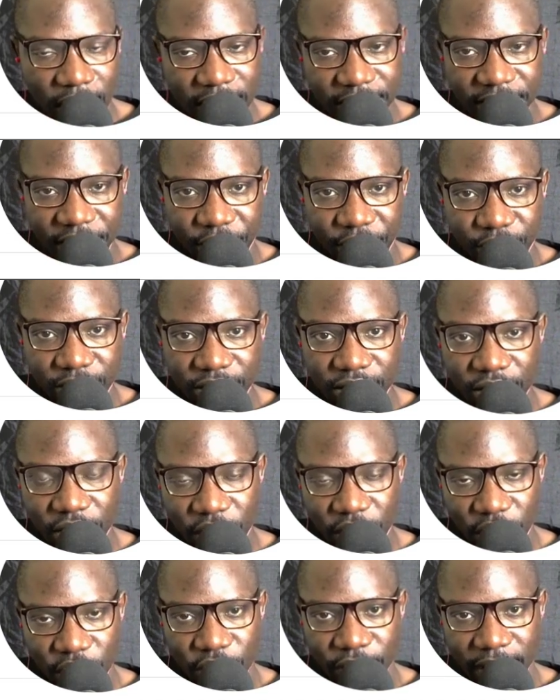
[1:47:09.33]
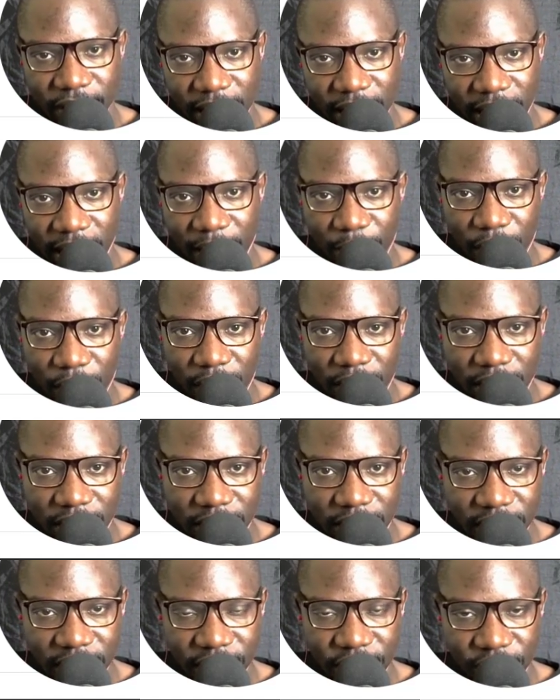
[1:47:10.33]
you can enable DDoS
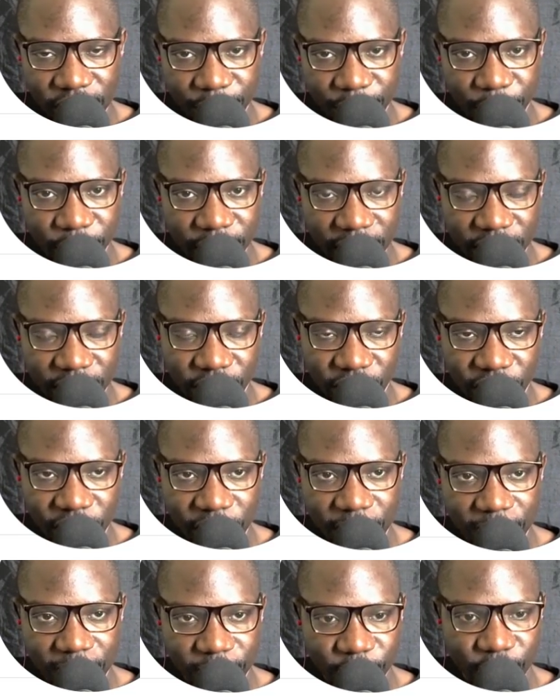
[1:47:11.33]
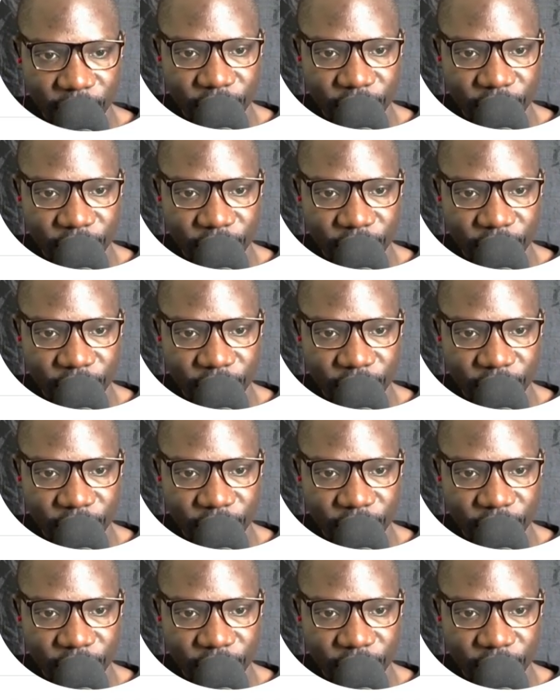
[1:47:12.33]
protection for your users.